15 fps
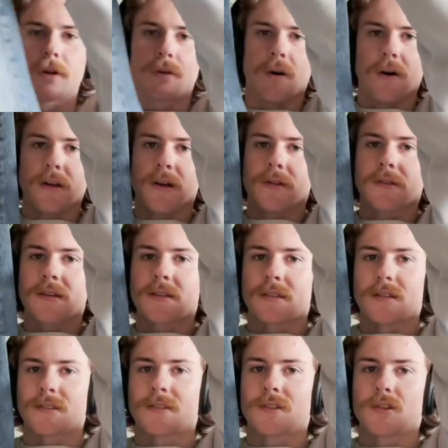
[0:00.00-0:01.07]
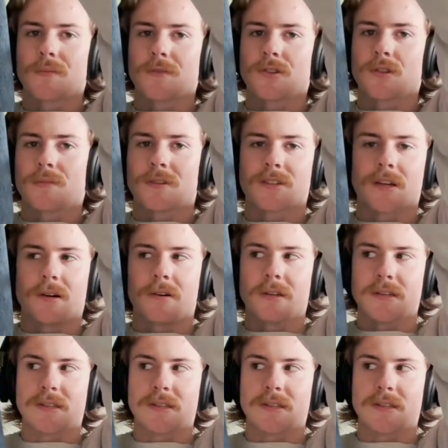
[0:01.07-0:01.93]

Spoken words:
quality on these is super, super solid.